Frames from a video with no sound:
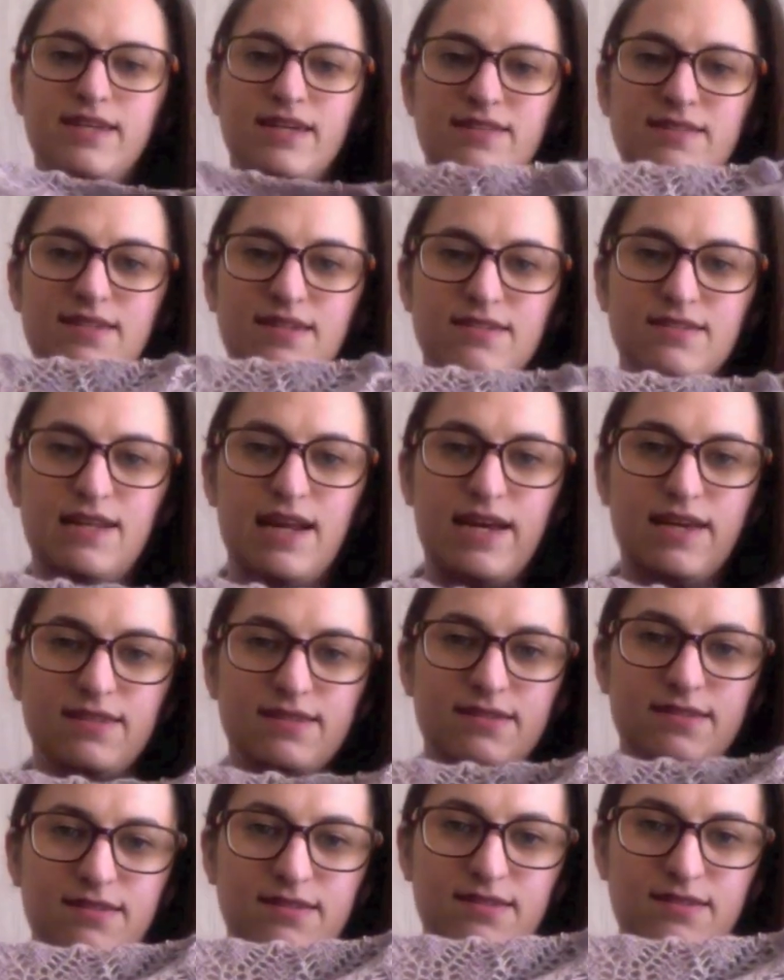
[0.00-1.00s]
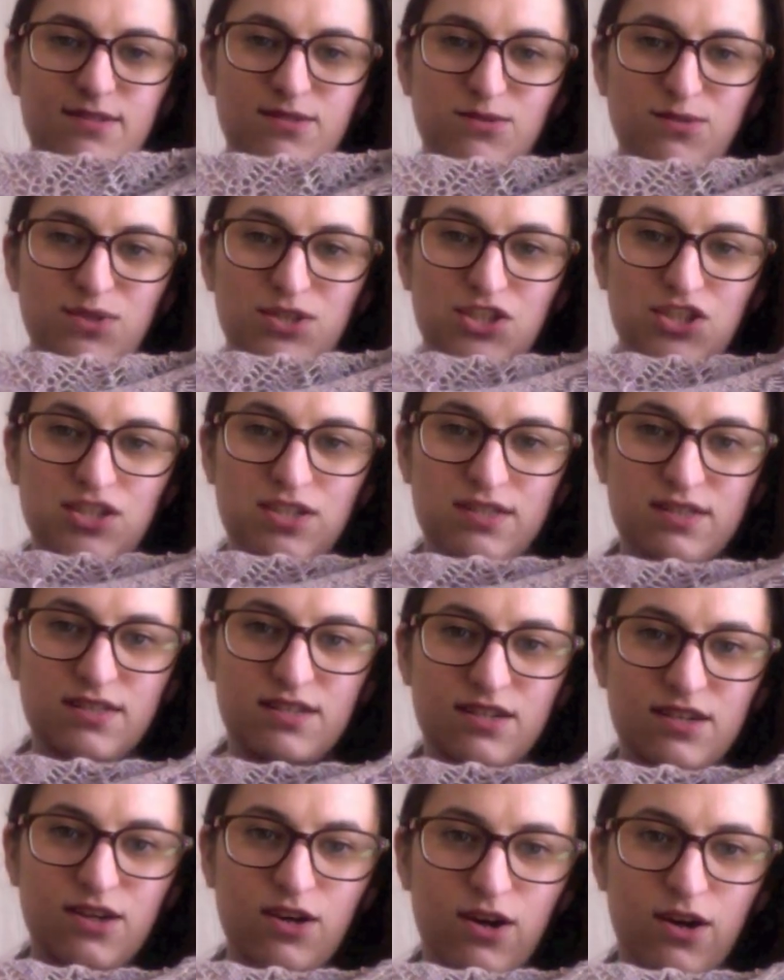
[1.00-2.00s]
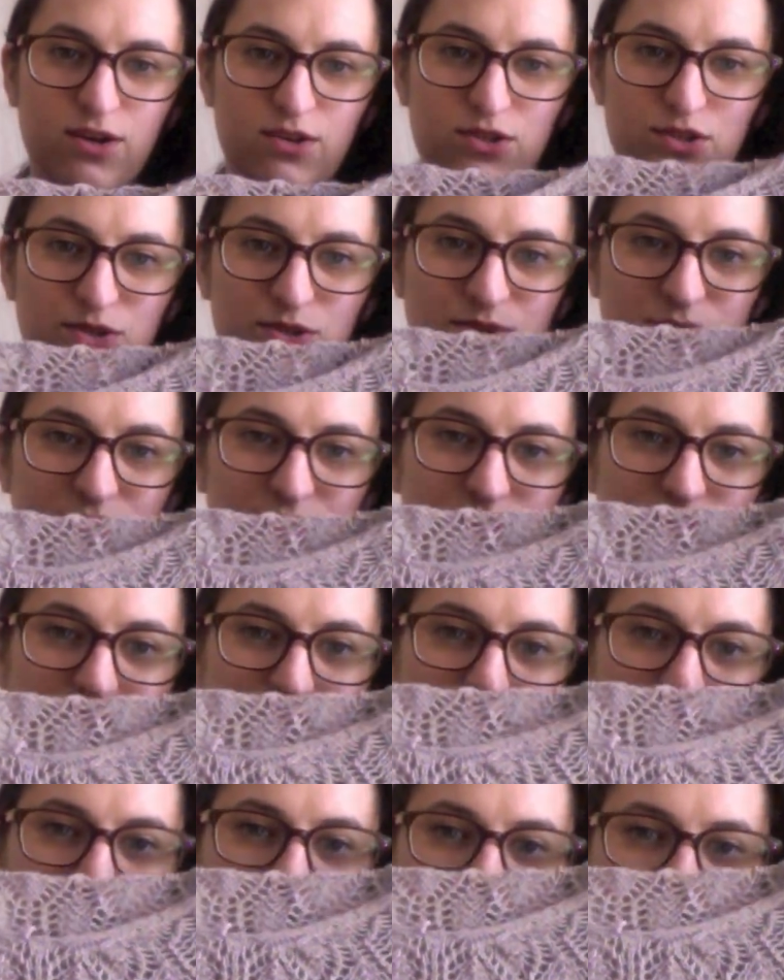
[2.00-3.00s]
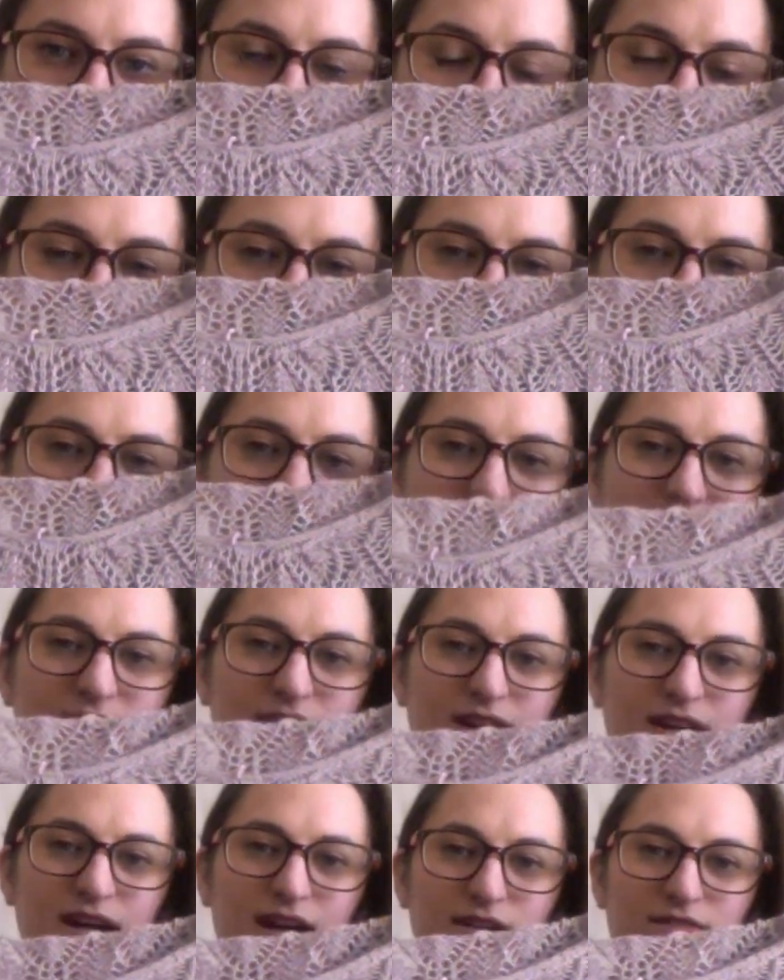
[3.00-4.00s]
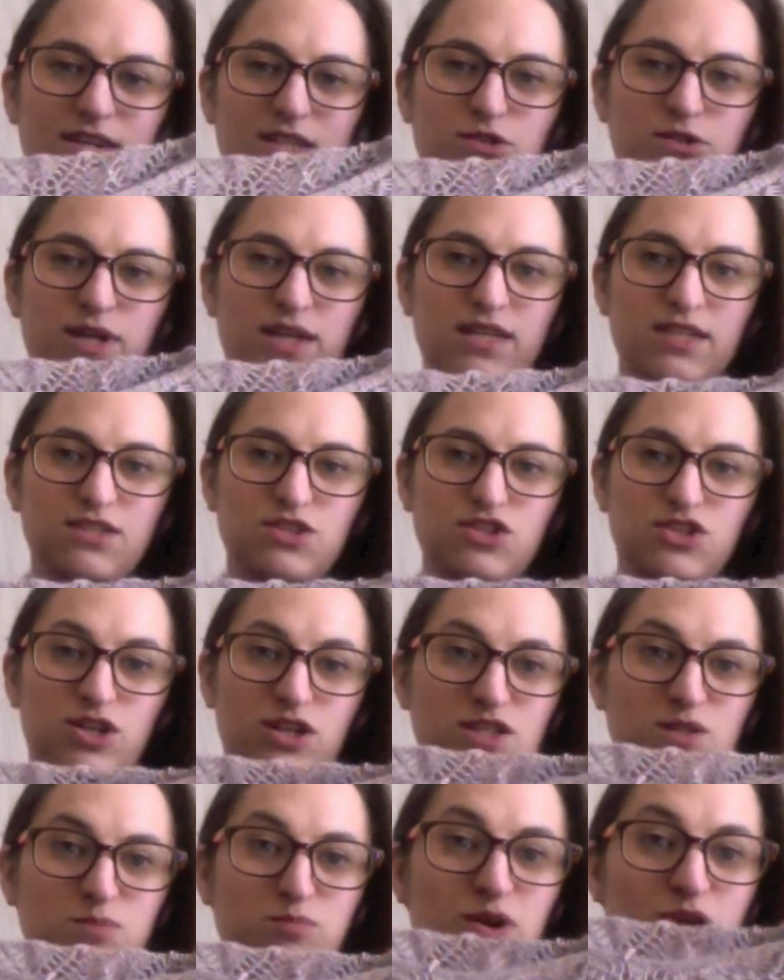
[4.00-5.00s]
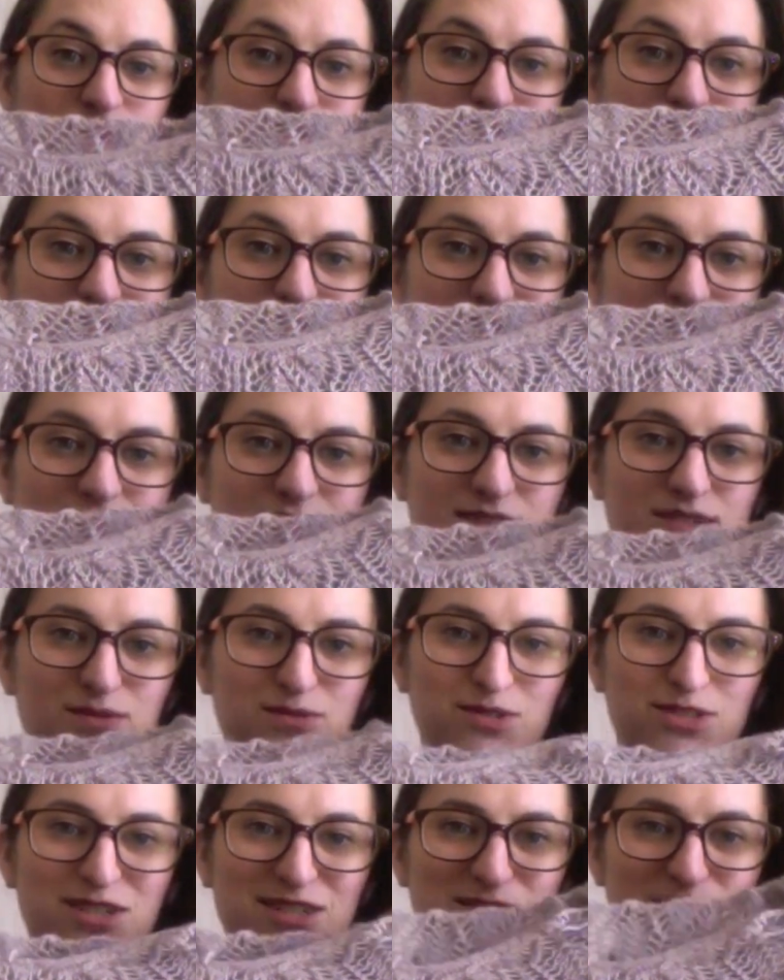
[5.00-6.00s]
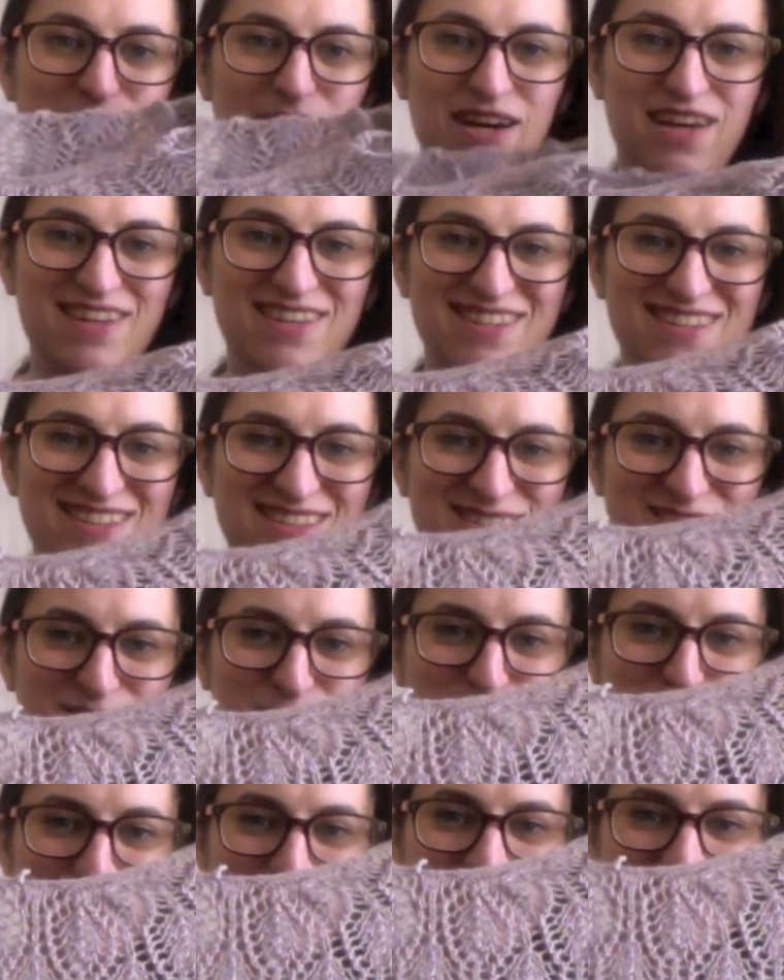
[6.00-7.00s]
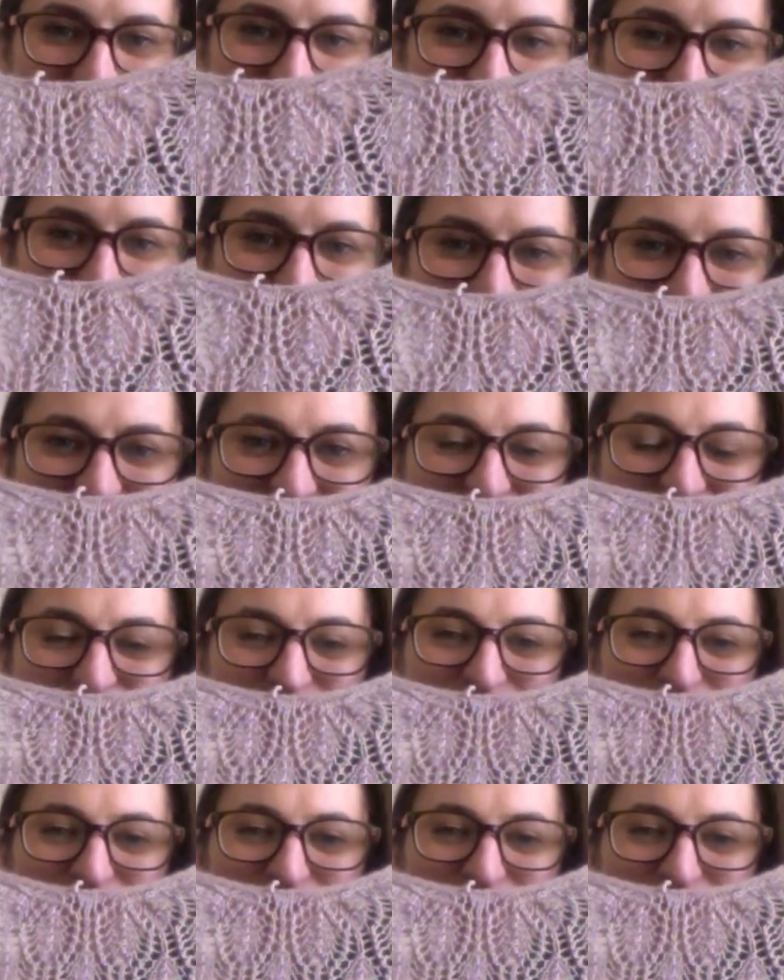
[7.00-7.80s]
then there's lace, which is gorgeous. I've actually just blocked it, which is why it's so pretty right now.